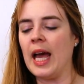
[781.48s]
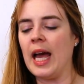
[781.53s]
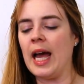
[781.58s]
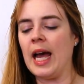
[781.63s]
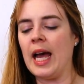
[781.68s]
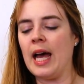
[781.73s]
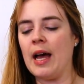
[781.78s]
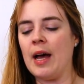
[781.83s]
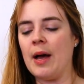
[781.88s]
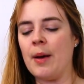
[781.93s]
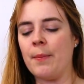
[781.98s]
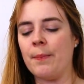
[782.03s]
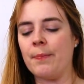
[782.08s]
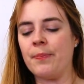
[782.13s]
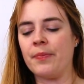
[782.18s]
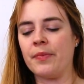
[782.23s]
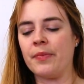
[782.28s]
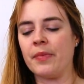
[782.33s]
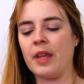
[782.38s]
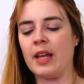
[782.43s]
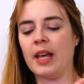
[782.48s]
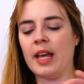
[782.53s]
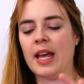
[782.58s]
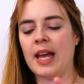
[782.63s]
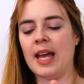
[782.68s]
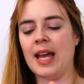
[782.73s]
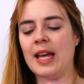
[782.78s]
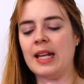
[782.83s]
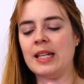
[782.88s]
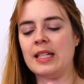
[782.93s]
And
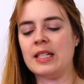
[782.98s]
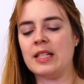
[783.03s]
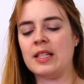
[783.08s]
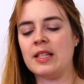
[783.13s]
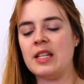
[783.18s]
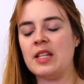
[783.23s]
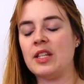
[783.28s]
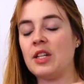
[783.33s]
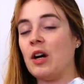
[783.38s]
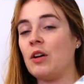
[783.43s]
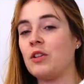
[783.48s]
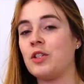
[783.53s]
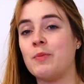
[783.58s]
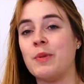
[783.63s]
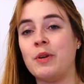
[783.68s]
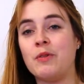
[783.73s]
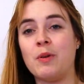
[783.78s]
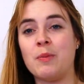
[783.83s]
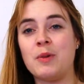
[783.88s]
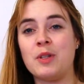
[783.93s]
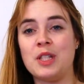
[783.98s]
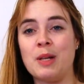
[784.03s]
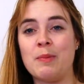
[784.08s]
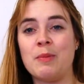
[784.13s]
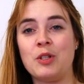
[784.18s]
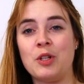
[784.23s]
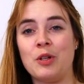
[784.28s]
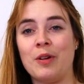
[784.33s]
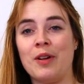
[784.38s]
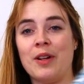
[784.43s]
these are also made from the same
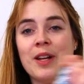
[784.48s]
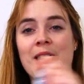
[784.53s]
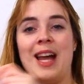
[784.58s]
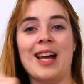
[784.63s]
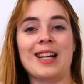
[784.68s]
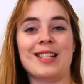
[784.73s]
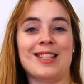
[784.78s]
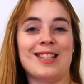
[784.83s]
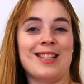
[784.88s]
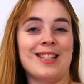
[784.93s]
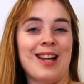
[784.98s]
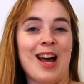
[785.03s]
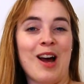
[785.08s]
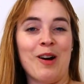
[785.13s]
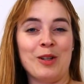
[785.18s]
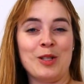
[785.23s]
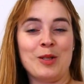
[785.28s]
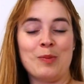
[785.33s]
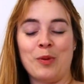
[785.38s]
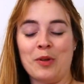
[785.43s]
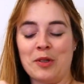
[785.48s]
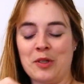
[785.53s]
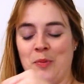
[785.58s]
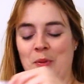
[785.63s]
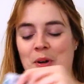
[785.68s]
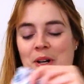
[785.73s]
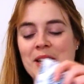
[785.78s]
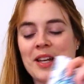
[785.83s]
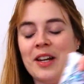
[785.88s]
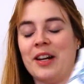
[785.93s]
material as our sports
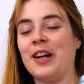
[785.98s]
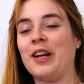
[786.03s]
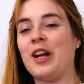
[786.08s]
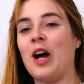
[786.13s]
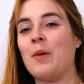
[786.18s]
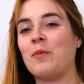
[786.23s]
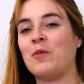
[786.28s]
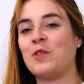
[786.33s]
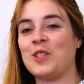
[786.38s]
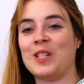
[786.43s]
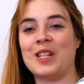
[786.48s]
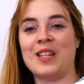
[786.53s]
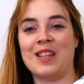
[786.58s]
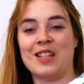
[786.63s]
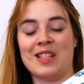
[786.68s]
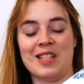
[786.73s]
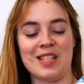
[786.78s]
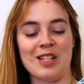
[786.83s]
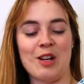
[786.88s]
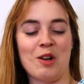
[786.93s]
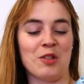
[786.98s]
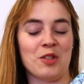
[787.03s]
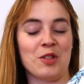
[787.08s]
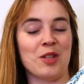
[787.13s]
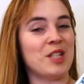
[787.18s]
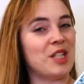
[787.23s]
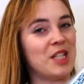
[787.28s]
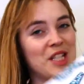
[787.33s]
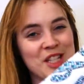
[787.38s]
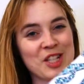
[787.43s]
bra here. And obviously this is also
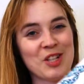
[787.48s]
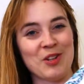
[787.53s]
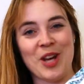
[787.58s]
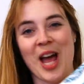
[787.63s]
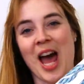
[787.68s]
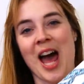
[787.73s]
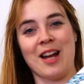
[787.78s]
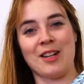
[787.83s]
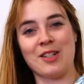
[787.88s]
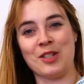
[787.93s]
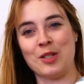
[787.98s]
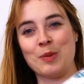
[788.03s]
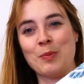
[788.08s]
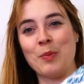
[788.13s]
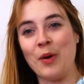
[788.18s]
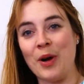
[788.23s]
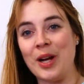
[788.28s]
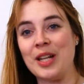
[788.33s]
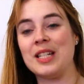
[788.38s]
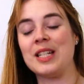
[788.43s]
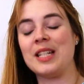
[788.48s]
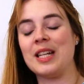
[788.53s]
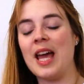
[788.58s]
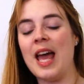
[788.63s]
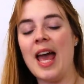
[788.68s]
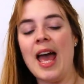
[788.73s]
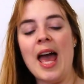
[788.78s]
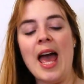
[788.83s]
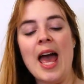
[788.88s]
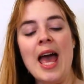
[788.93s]
the Disco Cactus print.
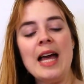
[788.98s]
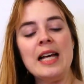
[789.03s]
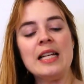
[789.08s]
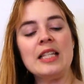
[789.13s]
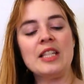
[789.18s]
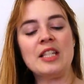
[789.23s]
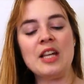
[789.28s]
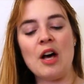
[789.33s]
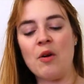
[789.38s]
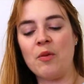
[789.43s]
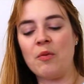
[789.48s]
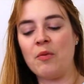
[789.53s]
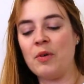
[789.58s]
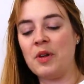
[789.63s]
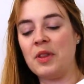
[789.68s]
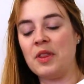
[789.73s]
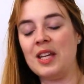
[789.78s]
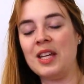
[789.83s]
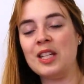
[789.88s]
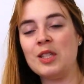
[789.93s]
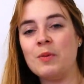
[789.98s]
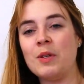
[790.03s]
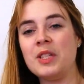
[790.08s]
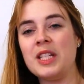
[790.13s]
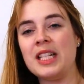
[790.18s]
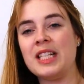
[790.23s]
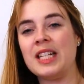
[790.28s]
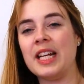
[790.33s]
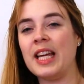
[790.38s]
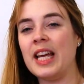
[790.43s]
So with these ones,
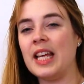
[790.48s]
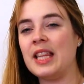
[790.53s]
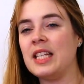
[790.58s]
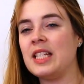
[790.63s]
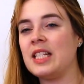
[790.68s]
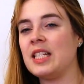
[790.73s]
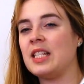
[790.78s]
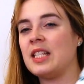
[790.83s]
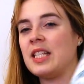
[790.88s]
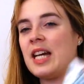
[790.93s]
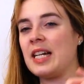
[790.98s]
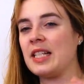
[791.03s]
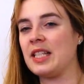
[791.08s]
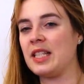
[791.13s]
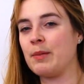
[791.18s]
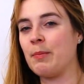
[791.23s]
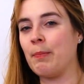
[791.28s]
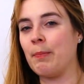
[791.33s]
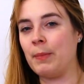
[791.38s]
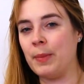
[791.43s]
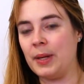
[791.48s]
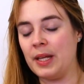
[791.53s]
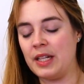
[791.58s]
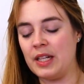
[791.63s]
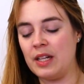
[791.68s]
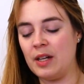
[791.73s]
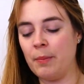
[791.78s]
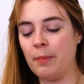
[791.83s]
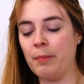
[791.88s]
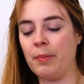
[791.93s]
I did get these in a size
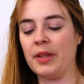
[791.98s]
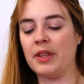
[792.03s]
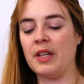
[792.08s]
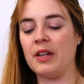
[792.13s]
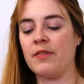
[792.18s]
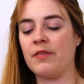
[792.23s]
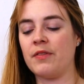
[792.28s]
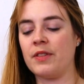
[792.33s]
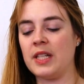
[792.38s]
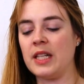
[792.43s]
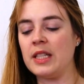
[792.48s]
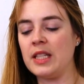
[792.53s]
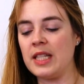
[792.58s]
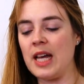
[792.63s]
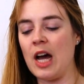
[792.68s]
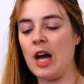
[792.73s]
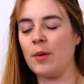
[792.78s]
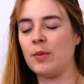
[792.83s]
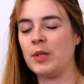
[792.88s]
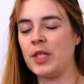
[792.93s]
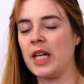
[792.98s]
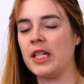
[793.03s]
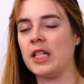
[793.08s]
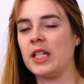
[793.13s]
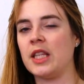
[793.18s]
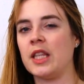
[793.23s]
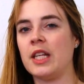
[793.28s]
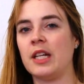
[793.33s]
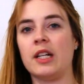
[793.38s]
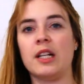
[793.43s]
medium, but they've since
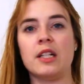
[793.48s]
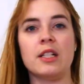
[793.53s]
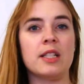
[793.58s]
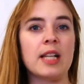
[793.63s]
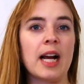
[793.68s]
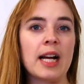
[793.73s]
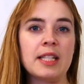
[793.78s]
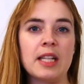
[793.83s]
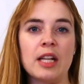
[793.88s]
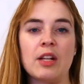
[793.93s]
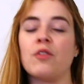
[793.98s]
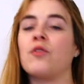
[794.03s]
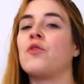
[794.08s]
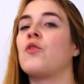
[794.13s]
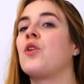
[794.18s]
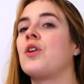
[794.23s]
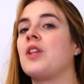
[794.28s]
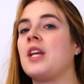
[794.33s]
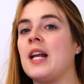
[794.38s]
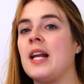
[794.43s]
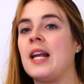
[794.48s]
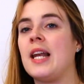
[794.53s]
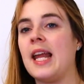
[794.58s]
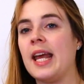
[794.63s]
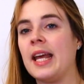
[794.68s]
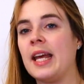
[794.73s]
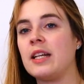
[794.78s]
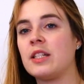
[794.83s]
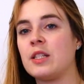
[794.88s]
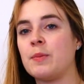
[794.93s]
updated their sizing for their
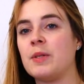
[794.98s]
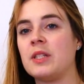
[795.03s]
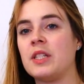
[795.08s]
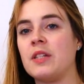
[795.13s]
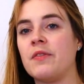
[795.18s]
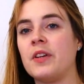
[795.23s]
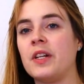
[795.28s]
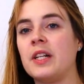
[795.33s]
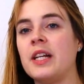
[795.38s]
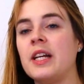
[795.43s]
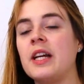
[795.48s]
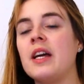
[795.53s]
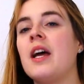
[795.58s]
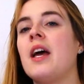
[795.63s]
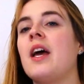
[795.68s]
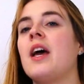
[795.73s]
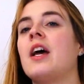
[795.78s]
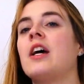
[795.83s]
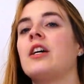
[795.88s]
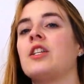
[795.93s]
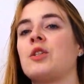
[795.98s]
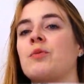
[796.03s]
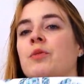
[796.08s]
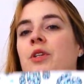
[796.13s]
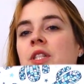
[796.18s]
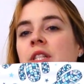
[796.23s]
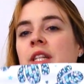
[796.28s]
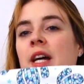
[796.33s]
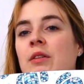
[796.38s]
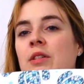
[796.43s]
leggings specifically. So
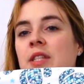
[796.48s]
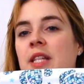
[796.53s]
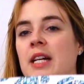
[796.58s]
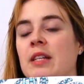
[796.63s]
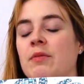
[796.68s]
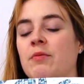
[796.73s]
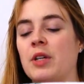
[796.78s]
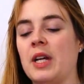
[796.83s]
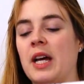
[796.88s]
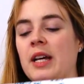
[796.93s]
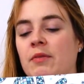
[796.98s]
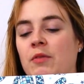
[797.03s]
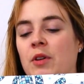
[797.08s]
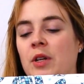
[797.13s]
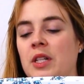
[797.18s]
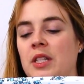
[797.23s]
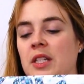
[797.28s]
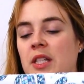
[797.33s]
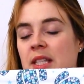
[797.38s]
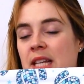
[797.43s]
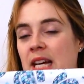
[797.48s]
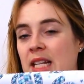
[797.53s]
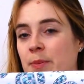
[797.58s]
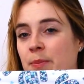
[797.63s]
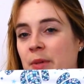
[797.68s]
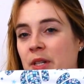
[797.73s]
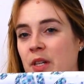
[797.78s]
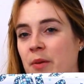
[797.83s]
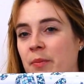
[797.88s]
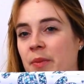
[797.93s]
what is the size
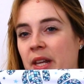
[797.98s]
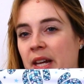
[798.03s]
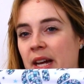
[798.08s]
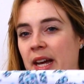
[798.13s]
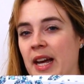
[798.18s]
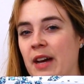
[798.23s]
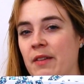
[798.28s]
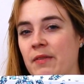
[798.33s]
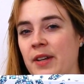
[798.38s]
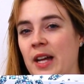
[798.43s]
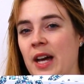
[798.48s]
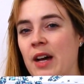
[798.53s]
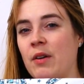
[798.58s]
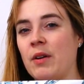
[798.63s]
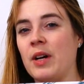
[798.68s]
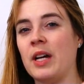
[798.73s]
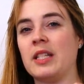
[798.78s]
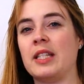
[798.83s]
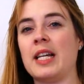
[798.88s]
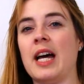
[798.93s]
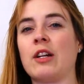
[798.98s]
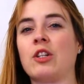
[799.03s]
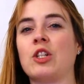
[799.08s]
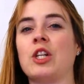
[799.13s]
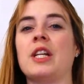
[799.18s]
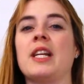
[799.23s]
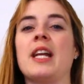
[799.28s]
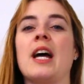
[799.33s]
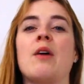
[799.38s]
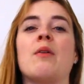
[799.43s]
medium that I have now is
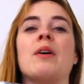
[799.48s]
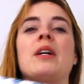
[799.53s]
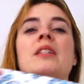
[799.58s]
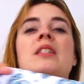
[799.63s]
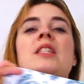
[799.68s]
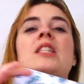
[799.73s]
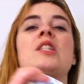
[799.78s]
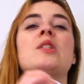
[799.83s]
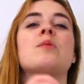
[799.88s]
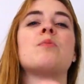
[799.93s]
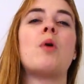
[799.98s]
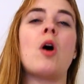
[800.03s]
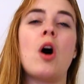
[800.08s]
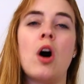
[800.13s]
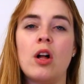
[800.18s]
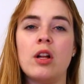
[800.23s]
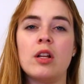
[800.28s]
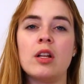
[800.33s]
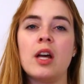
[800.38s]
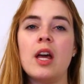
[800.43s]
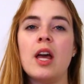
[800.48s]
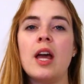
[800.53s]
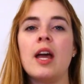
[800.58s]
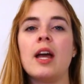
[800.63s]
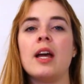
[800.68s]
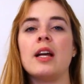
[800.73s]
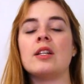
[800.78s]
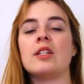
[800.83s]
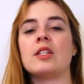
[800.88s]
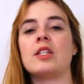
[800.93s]
actually now a small.
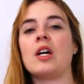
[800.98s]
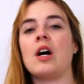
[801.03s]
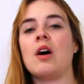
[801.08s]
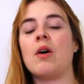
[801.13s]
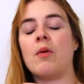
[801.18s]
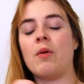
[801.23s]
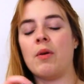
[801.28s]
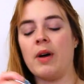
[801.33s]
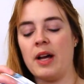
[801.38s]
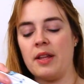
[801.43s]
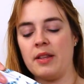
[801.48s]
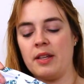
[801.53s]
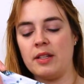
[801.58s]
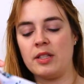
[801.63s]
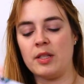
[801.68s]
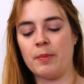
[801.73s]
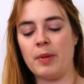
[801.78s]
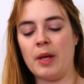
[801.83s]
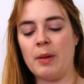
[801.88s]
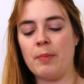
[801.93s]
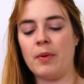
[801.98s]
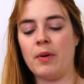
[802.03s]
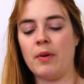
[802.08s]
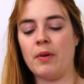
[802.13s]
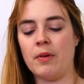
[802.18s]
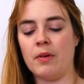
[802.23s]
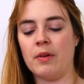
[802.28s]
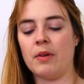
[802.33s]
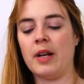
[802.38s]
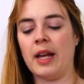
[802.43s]
So I think some
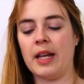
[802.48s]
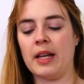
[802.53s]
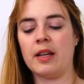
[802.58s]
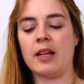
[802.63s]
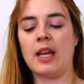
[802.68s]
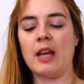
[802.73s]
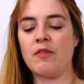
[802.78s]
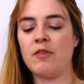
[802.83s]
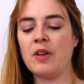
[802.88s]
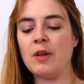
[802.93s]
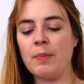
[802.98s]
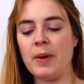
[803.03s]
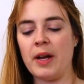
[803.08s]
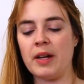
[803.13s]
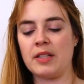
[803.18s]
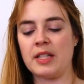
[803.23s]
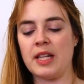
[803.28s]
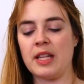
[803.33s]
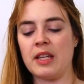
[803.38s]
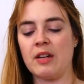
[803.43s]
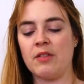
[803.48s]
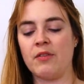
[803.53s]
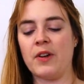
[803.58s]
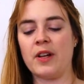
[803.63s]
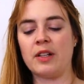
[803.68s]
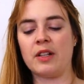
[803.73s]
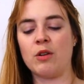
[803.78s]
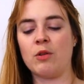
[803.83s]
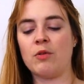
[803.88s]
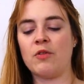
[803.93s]
people gave feedback and said they
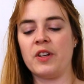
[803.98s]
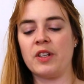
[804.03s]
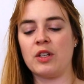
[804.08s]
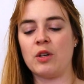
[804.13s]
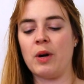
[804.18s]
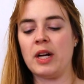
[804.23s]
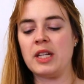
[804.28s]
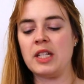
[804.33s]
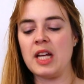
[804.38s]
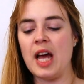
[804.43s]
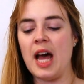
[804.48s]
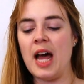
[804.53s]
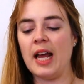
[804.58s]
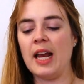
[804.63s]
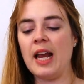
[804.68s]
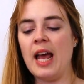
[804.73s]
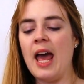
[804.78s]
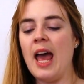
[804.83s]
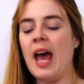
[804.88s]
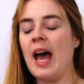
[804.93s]
fit quite tight.